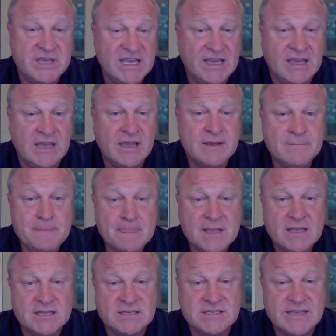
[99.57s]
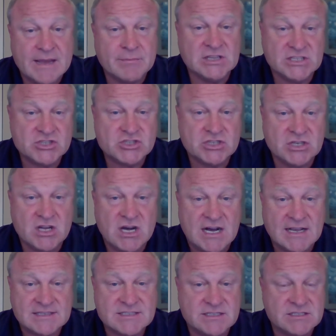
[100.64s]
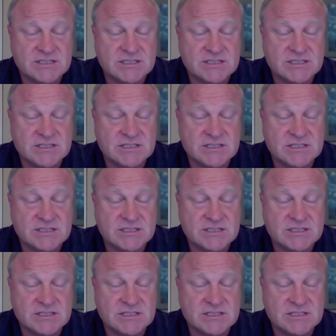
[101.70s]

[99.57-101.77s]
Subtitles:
B, demolition costs.